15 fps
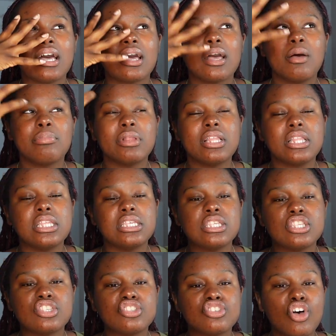completely
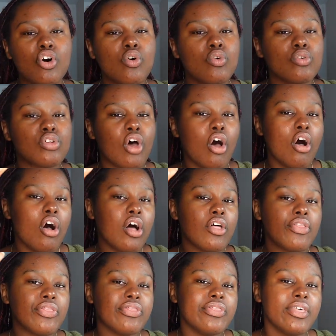sold
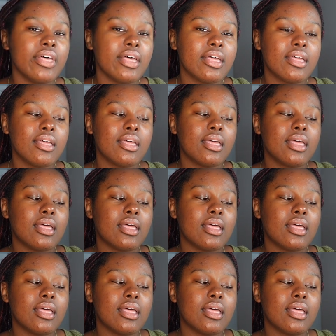on the